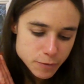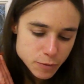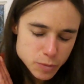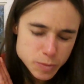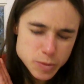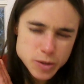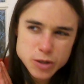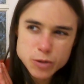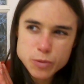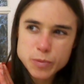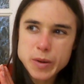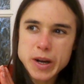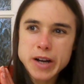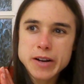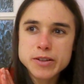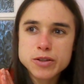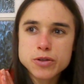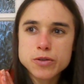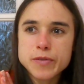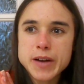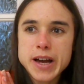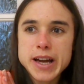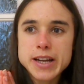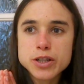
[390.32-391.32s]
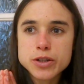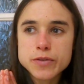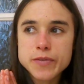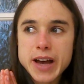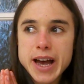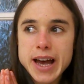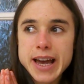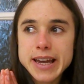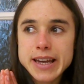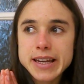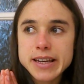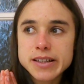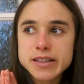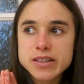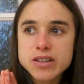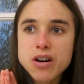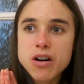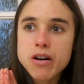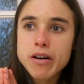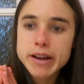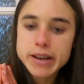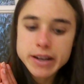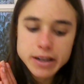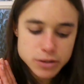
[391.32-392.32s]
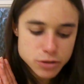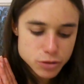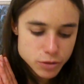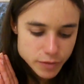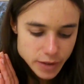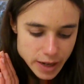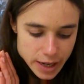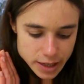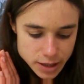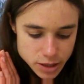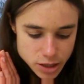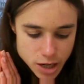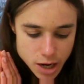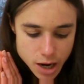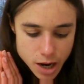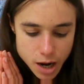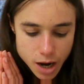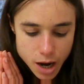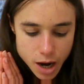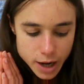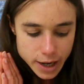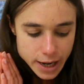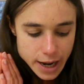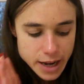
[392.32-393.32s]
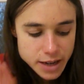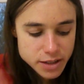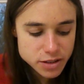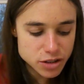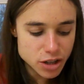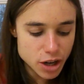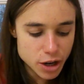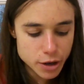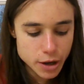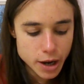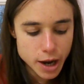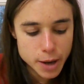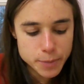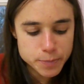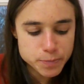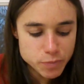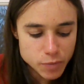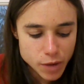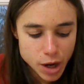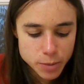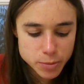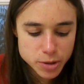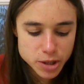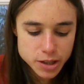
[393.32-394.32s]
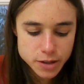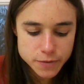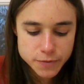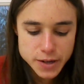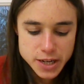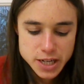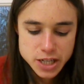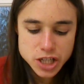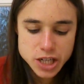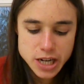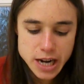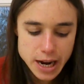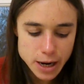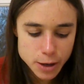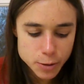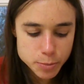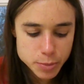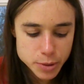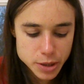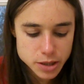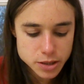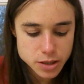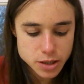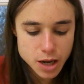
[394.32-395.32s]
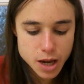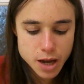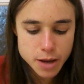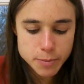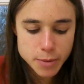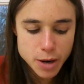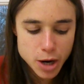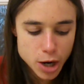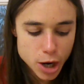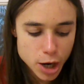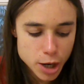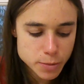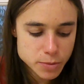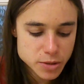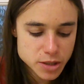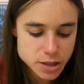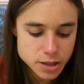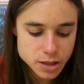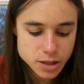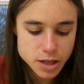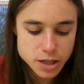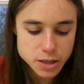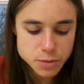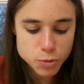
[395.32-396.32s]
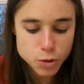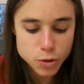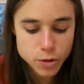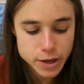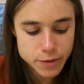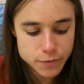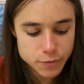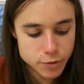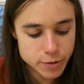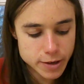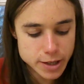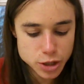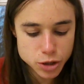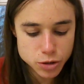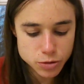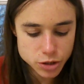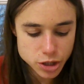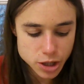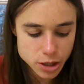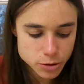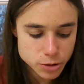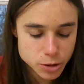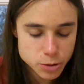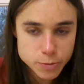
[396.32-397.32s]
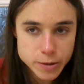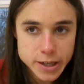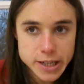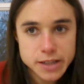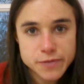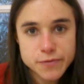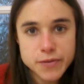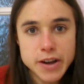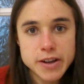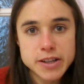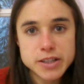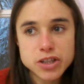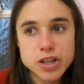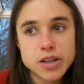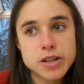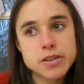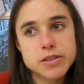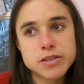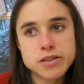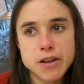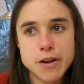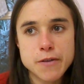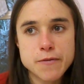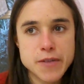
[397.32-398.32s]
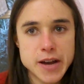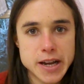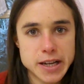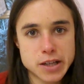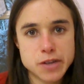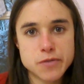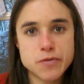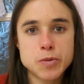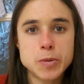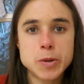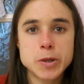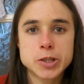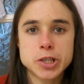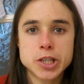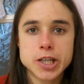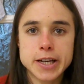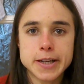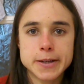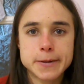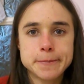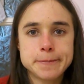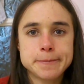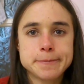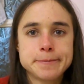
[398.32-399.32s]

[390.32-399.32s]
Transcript: The sort of, sort of age of eight, nine, that sort of age. Okay, so um, I'm going to finish now, but um, I hope to discuss more influential childhood reads very soon. So thank you for watching.